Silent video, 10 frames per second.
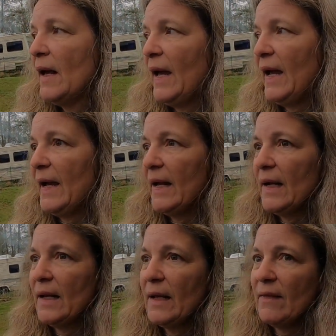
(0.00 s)

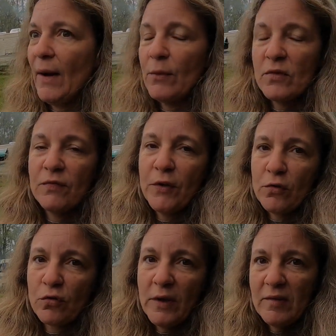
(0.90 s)
And that was the
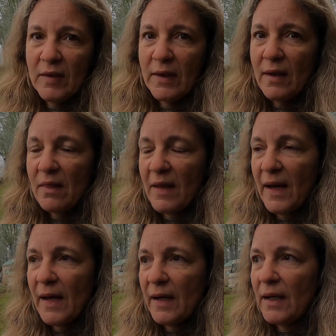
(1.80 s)
first reason
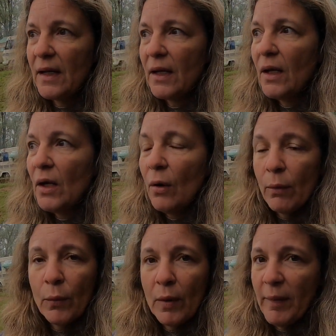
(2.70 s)
that
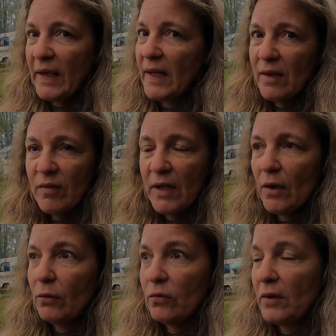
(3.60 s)
we weren't making any
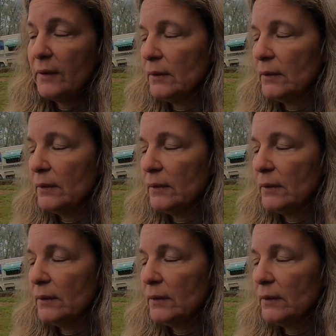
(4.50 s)
videos.